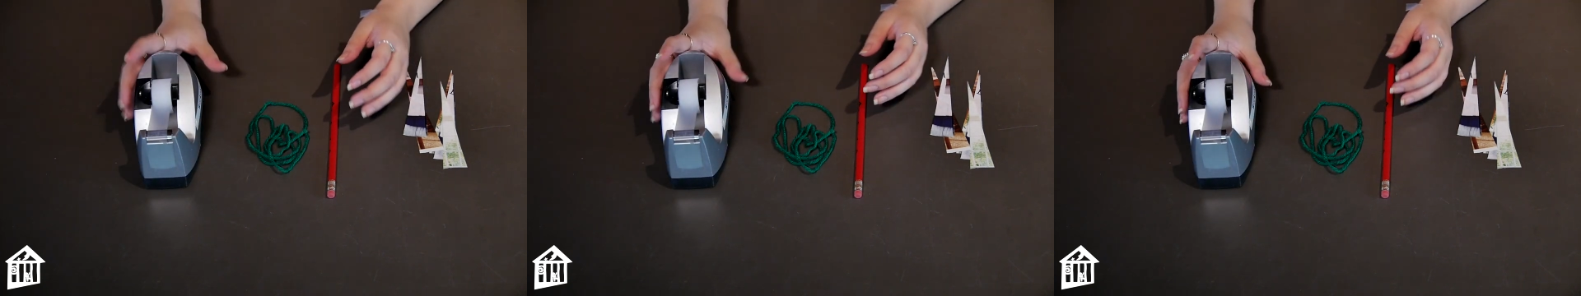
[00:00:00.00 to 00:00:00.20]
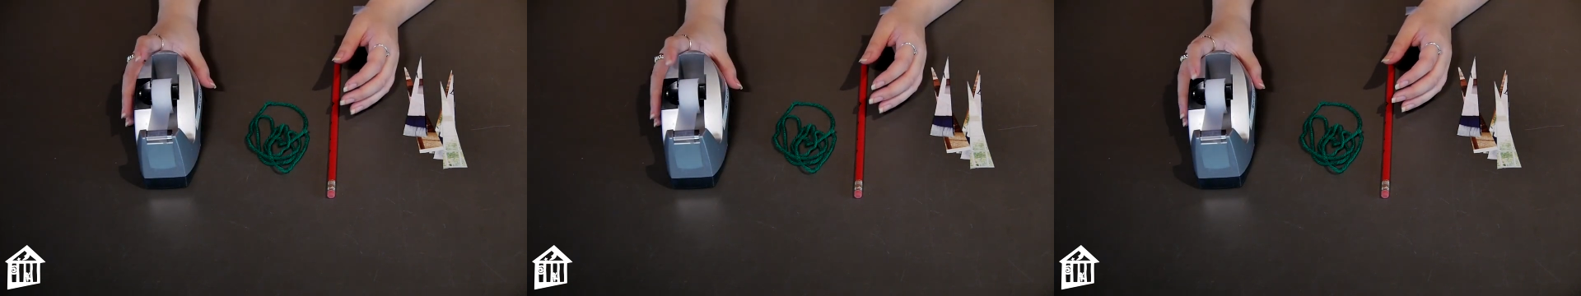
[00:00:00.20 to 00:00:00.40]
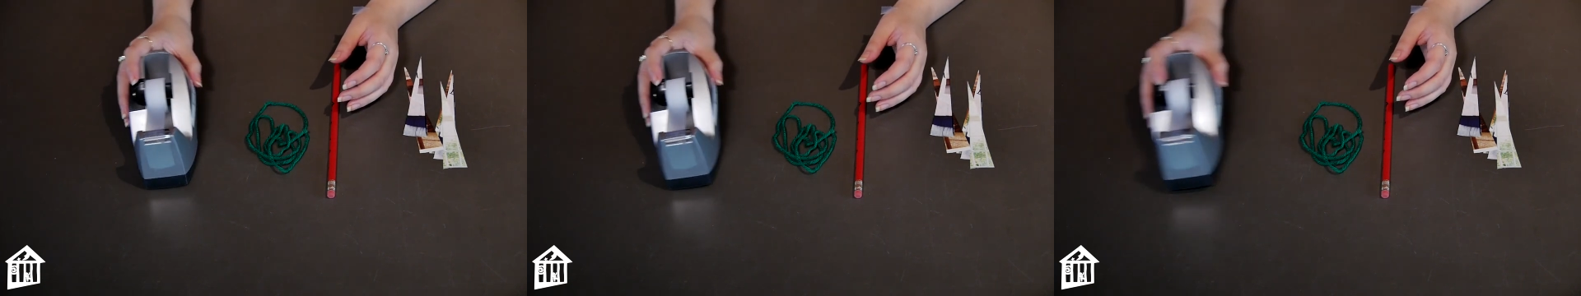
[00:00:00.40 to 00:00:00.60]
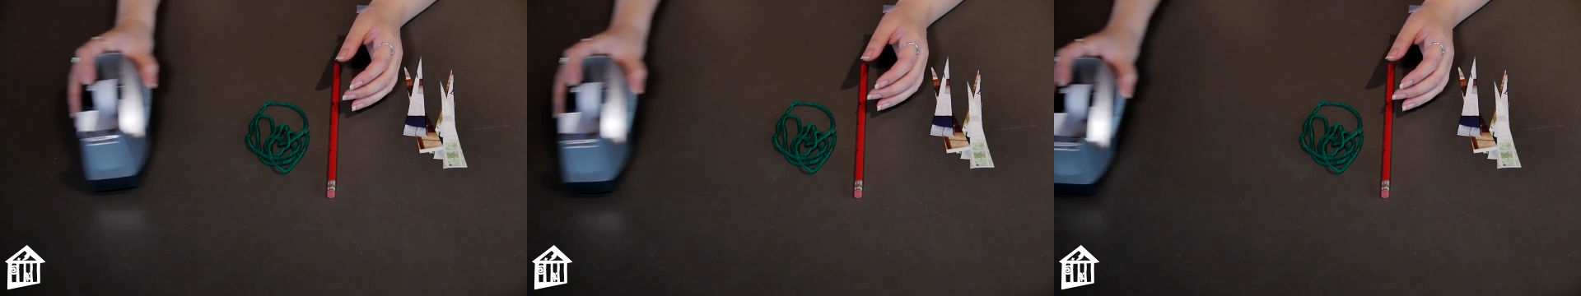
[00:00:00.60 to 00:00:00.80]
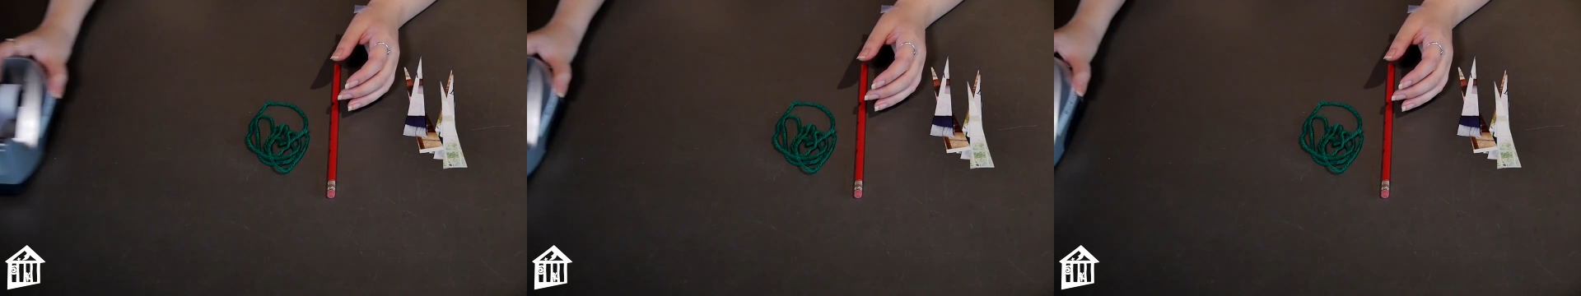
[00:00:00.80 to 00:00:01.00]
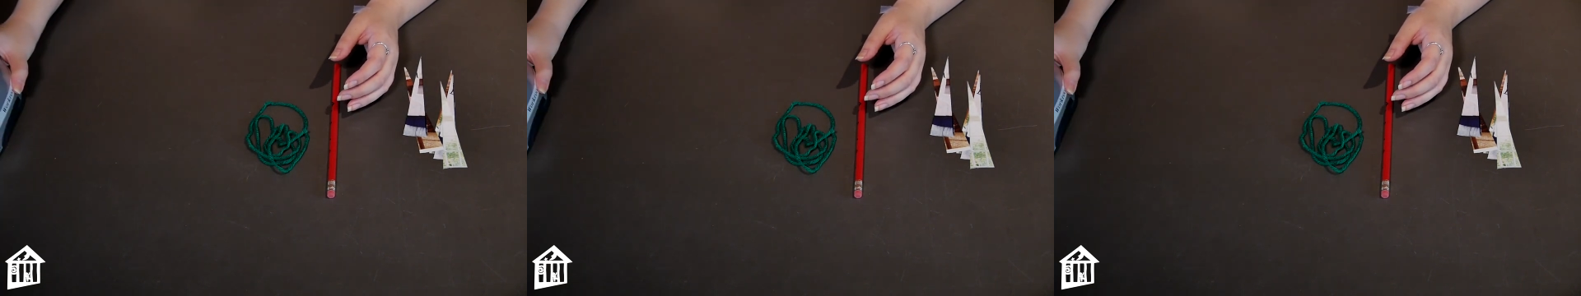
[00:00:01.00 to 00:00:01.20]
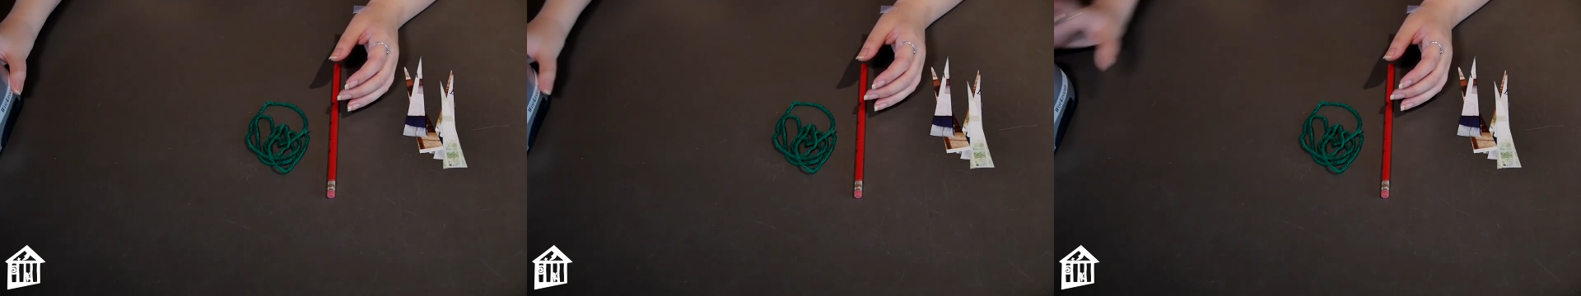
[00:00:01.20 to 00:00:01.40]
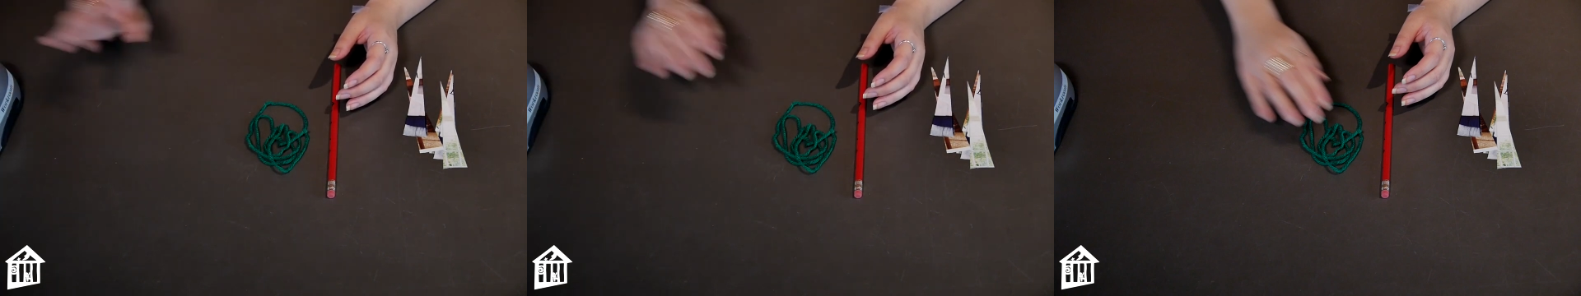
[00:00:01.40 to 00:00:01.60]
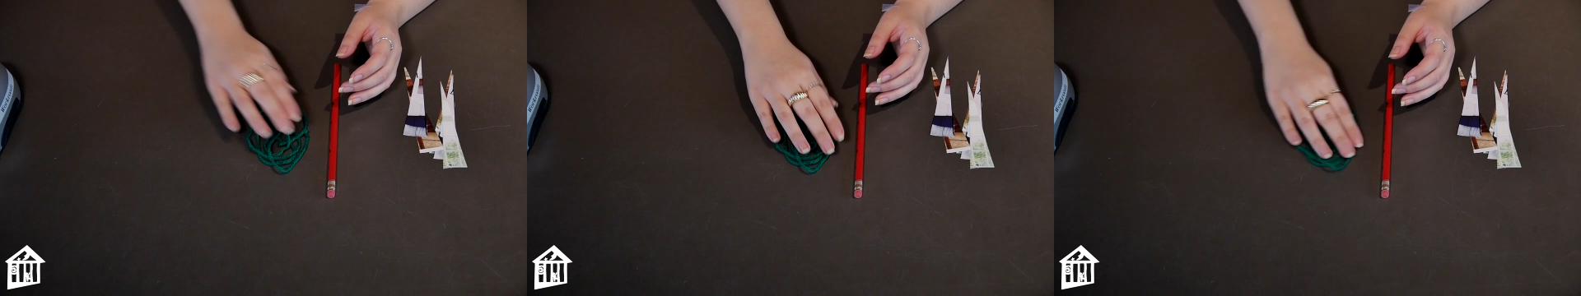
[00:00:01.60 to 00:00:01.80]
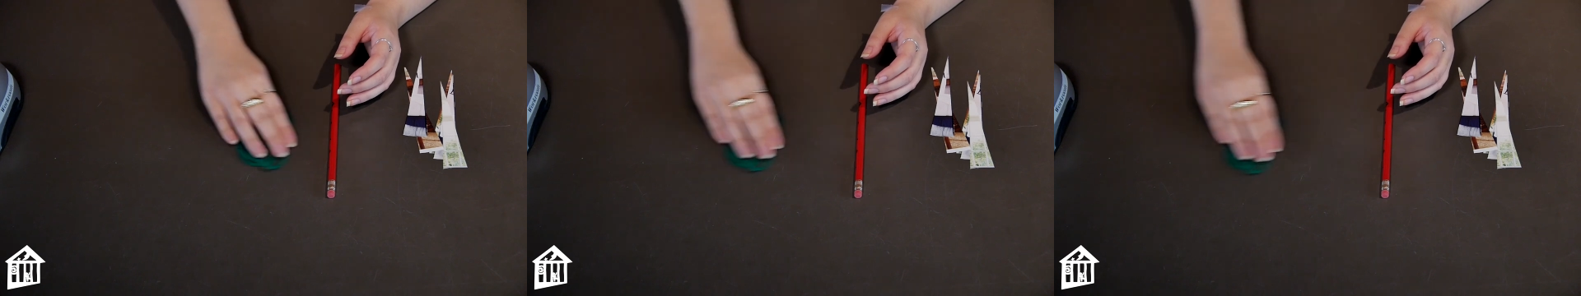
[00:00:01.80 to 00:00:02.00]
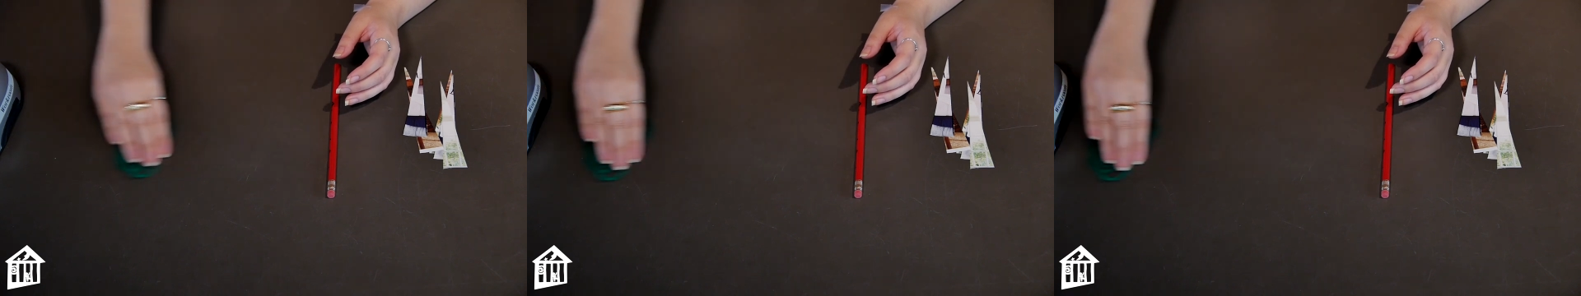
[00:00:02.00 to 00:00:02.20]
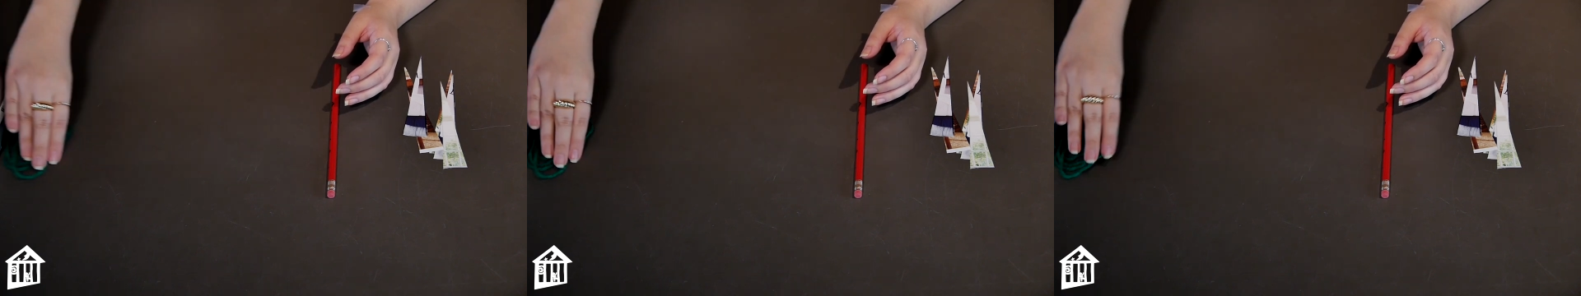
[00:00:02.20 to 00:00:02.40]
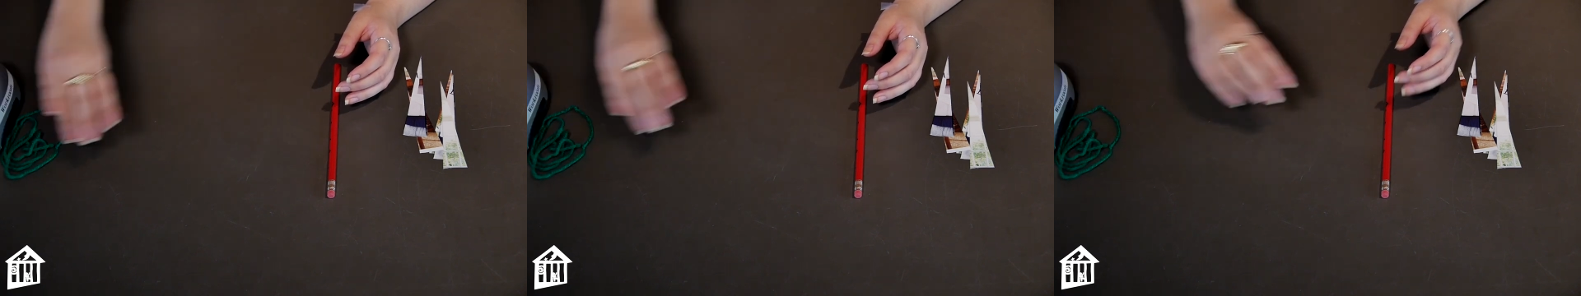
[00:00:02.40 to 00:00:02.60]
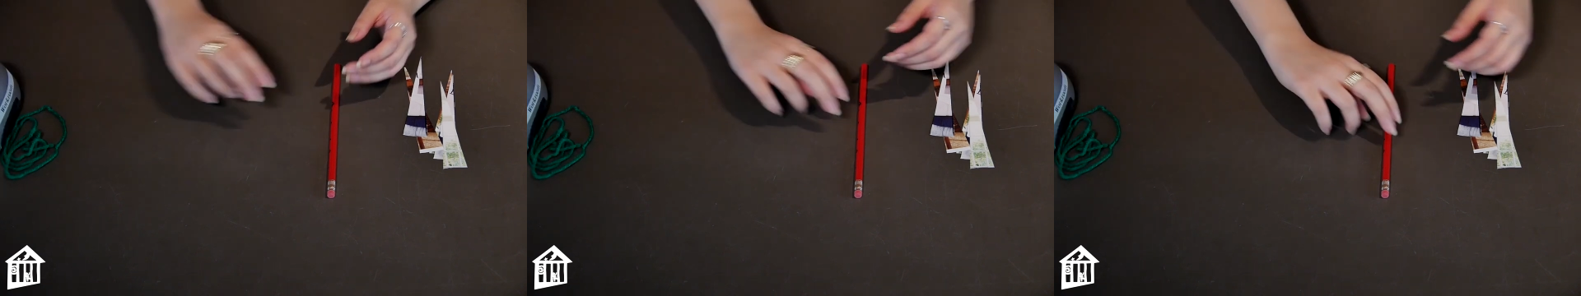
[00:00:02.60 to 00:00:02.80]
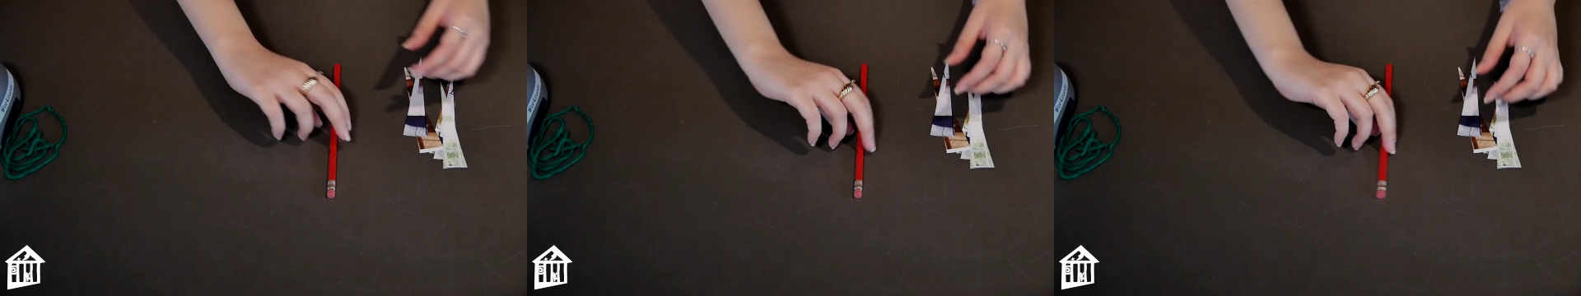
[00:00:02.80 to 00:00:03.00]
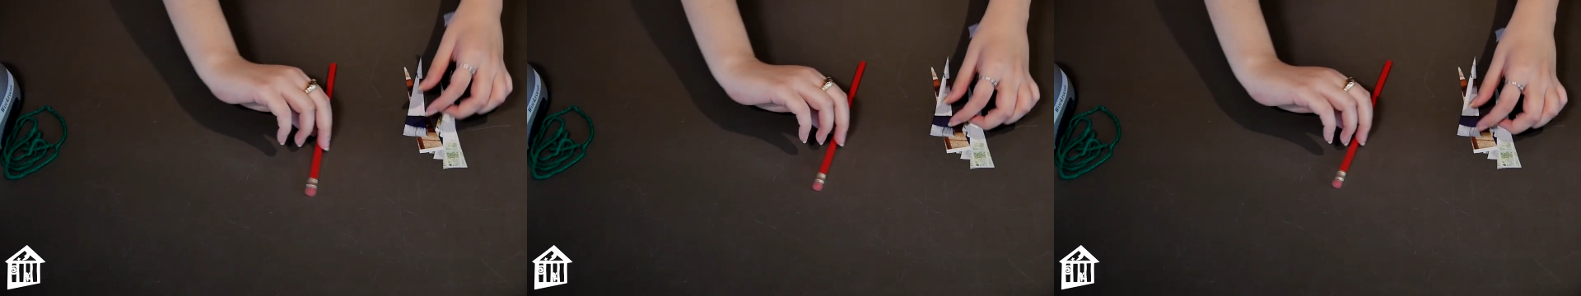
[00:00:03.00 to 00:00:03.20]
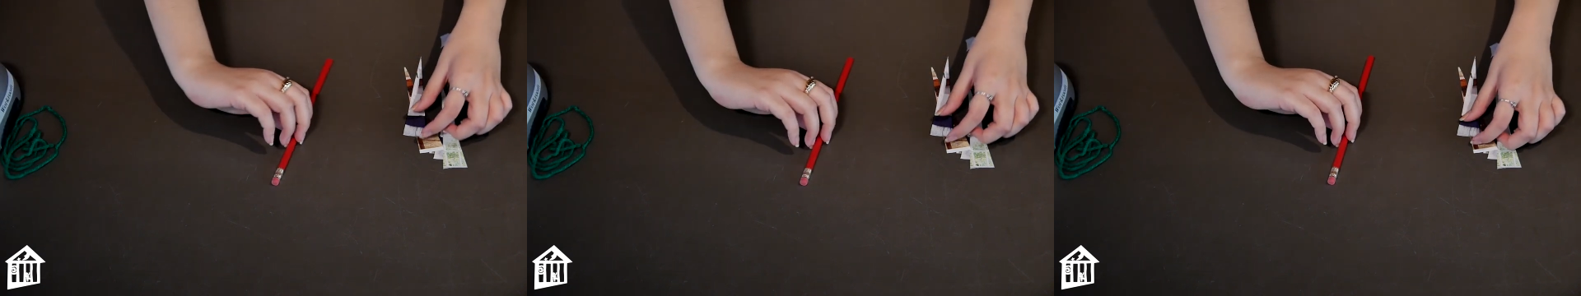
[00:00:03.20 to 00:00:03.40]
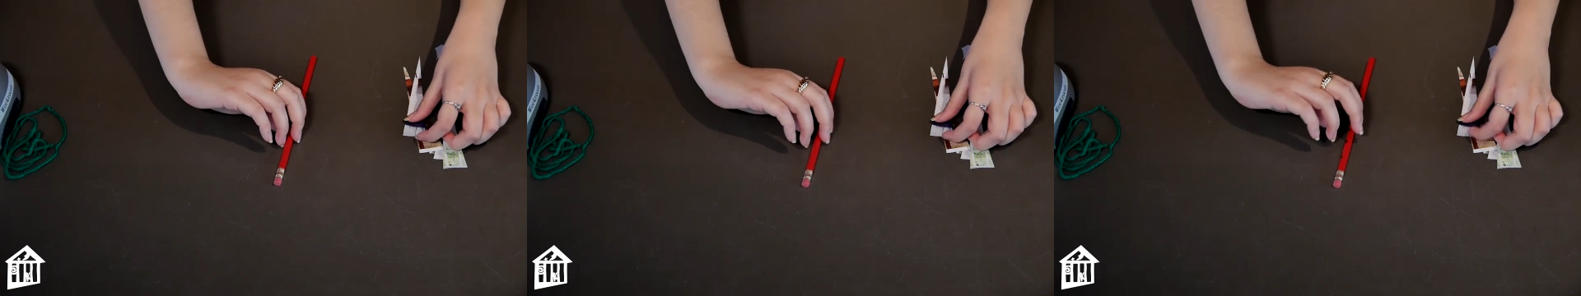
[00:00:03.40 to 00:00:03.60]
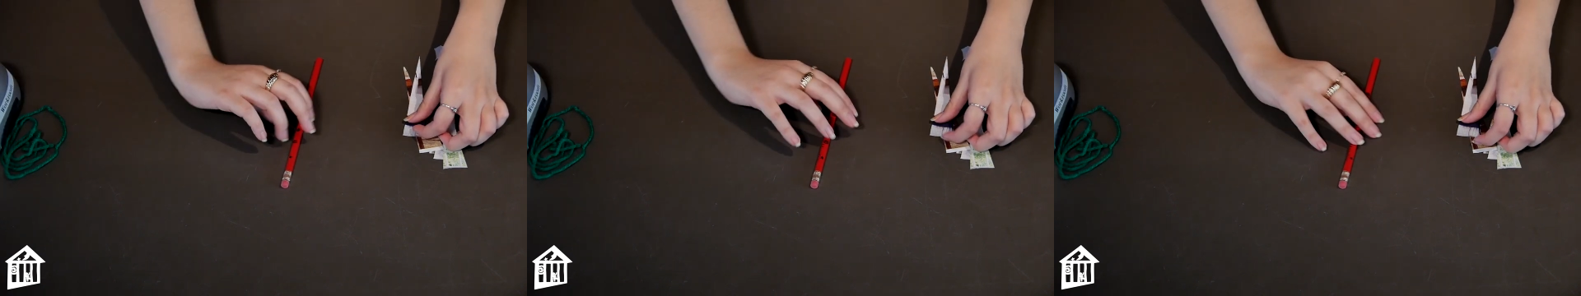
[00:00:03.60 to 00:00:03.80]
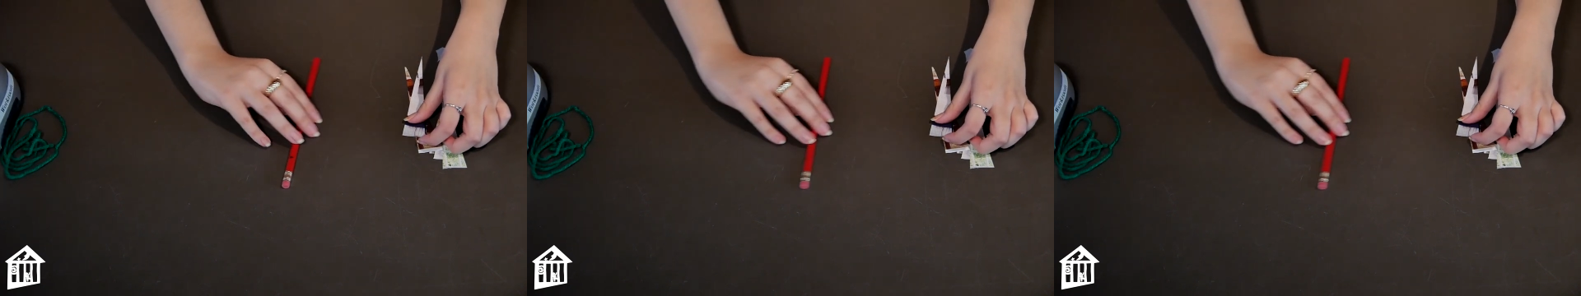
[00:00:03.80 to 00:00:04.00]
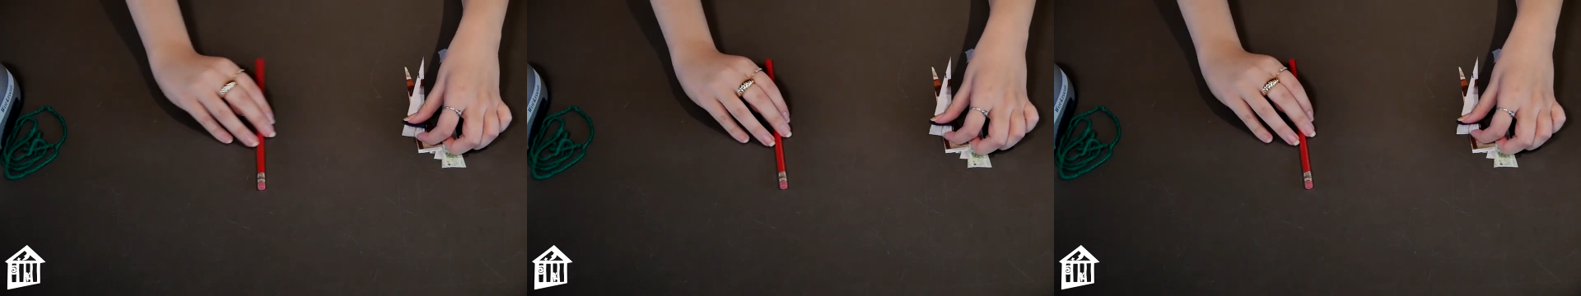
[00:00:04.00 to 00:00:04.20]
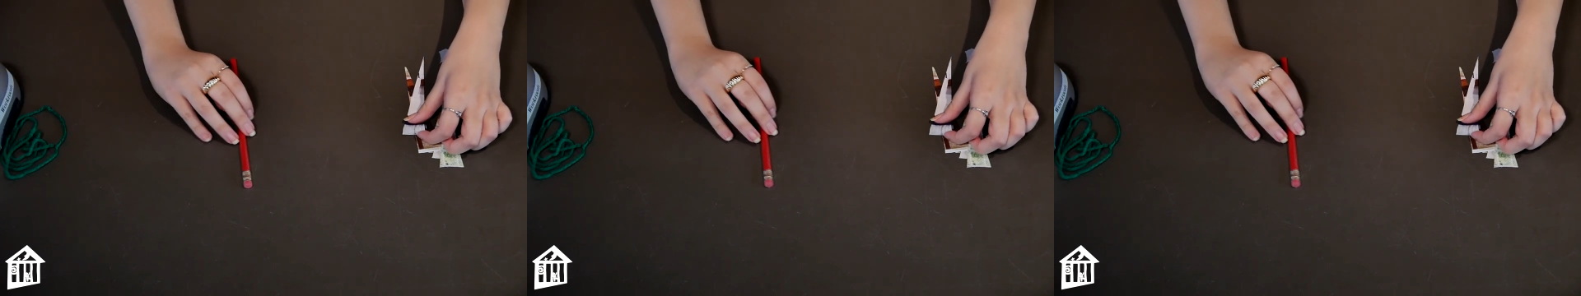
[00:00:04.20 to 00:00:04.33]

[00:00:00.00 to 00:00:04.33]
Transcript: Nobody's mouth can be seen.